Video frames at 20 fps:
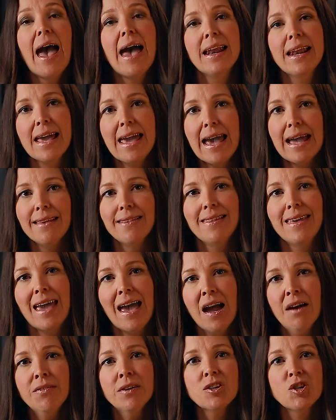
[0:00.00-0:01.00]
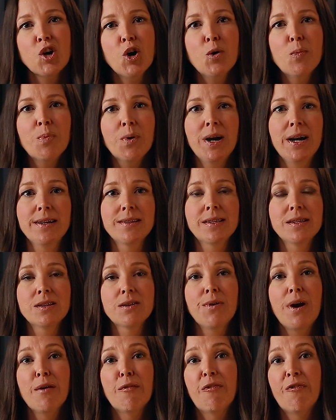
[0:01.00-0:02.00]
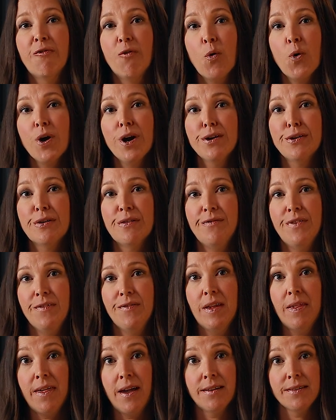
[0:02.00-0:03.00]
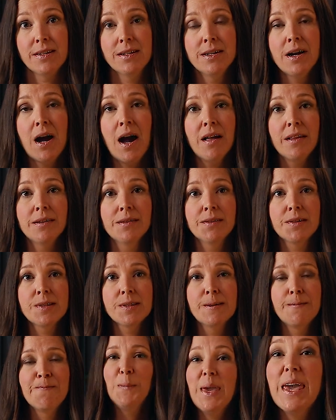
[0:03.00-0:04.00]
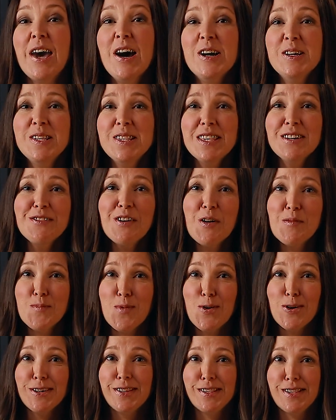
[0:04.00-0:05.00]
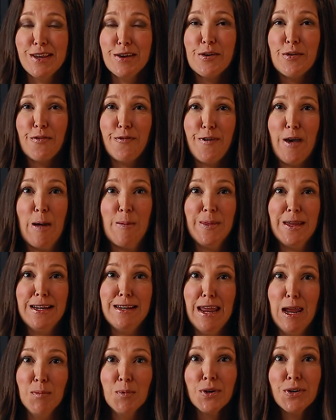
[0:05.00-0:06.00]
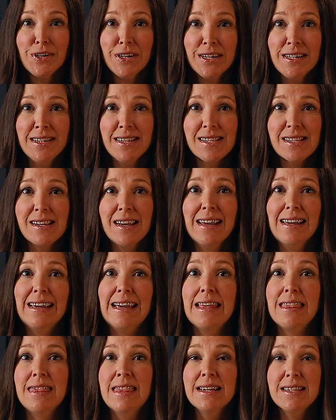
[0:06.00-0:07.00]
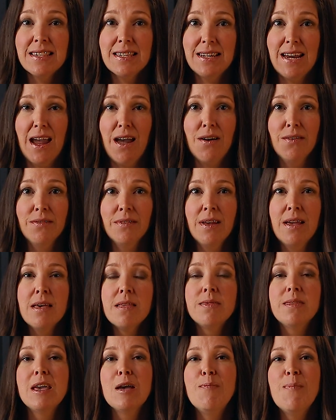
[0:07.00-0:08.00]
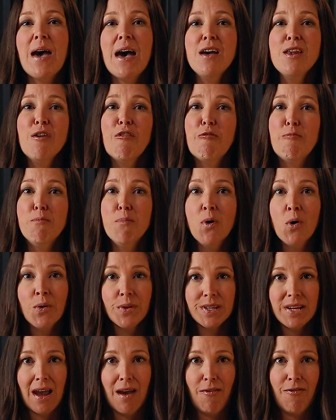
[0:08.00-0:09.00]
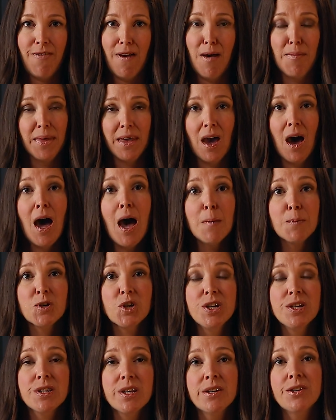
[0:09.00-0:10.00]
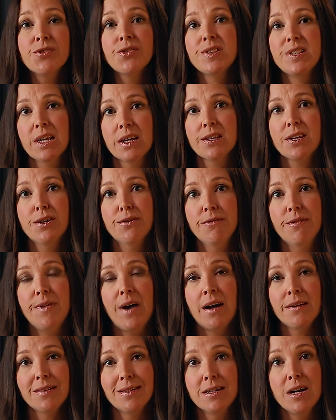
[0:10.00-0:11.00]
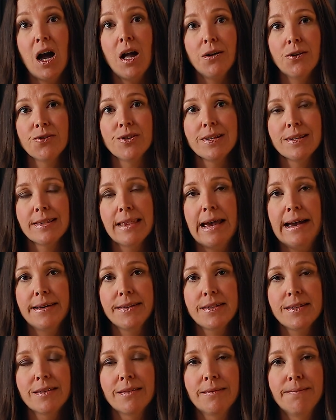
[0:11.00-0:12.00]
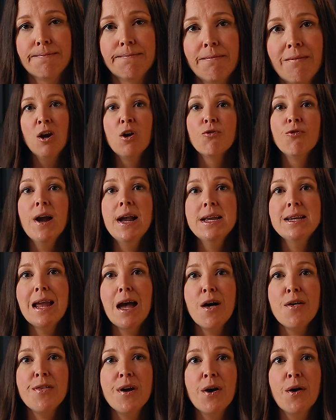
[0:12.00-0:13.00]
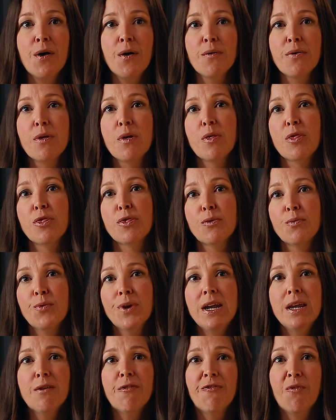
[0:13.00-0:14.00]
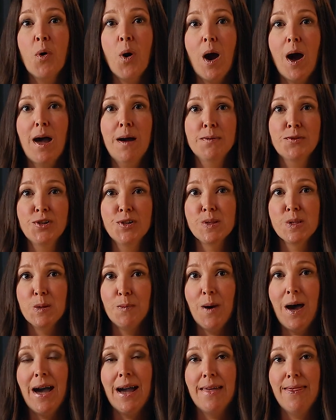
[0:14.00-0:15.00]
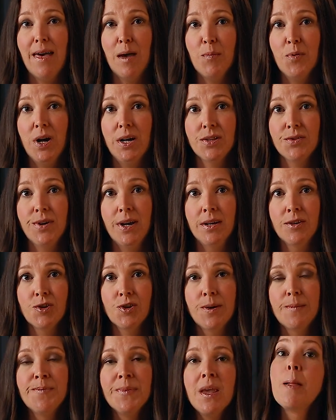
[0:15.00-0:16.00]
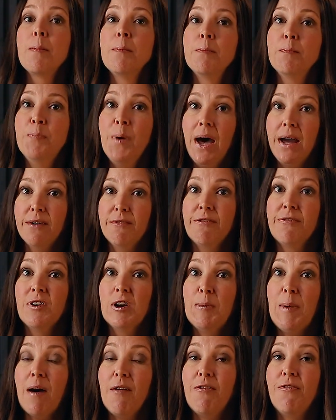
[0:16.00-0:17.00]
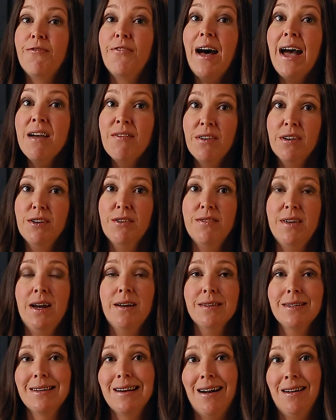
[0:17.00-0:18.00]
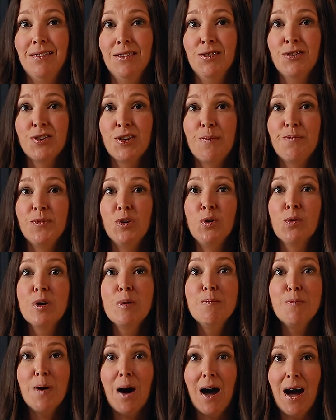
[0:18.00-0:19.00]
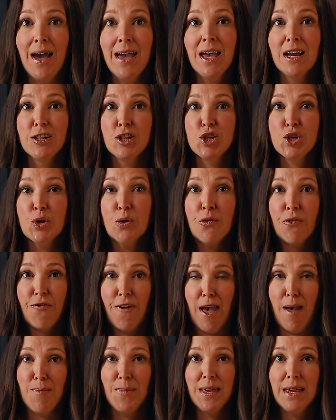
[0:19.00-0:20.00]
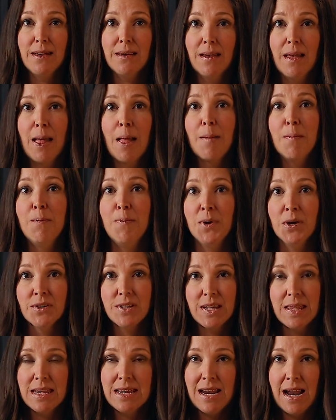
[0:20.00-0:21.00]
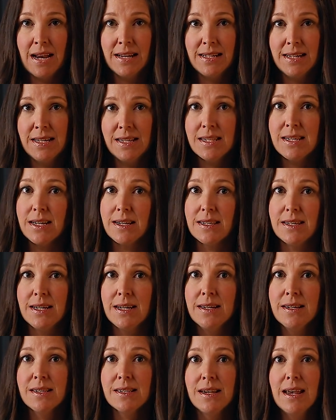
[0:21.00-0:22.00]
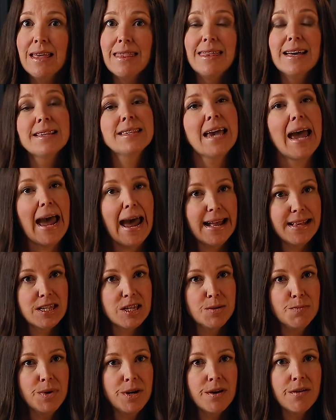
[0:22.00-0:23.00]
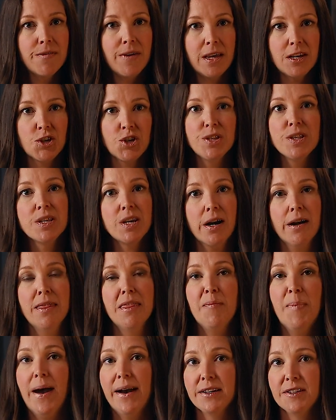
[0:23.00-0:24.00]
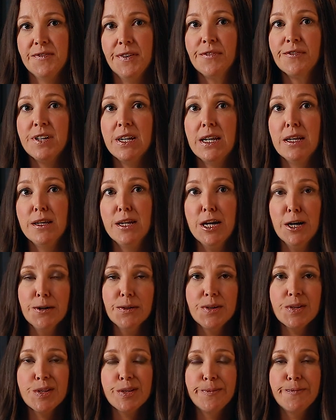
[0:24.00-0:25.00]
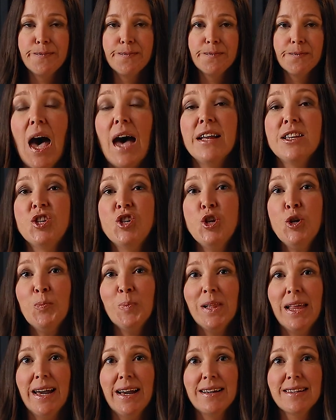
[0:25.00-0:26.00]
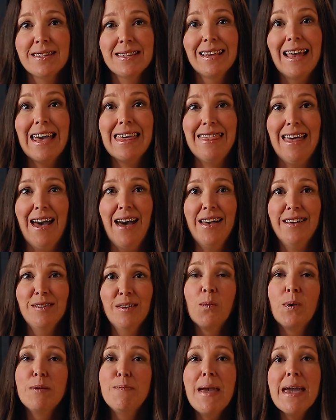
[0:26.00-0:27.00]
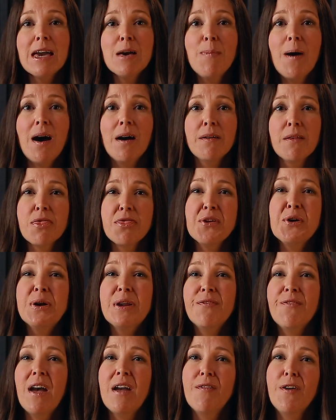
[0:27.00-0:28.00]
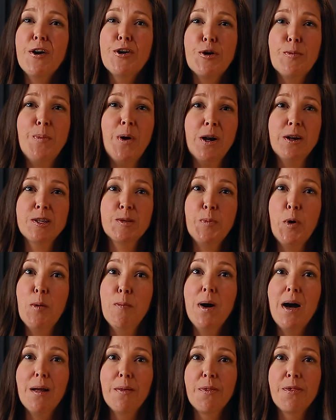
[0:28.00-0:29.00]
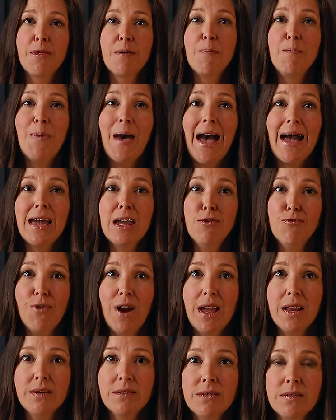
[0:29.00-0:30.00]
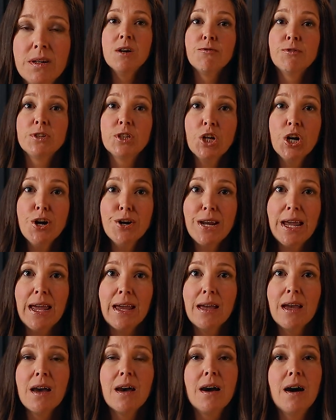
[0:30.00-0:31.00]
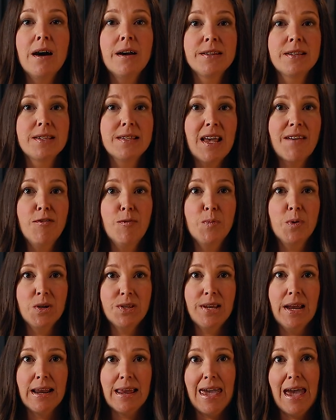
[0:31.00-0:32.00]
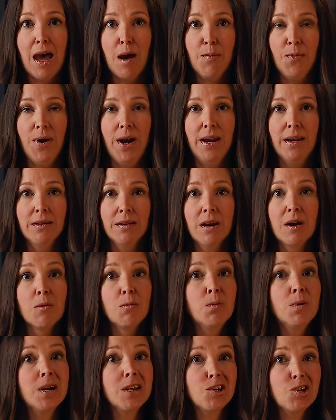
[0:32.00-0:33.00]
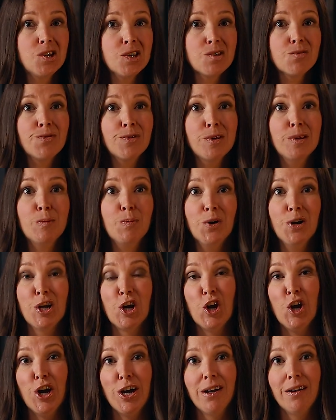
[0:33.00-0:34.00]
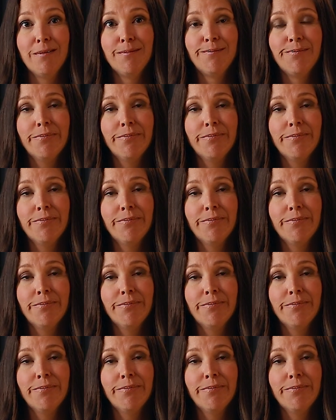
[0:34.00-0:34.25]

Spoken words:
And again, the average home price is around $450,000. Because there are more single-family neighborhoods in this town, the amount of multifamily options under $600,000 is less. Right now, there are 3 to 4 options to buy in that price range. But for about $500,000, you can buy a 2-family built in the 1960s that's had some renovations done in the past 15 years. A duplex like that would make about $3,500 per month back in rent, returning a 7% cap rate, which is really pretty good.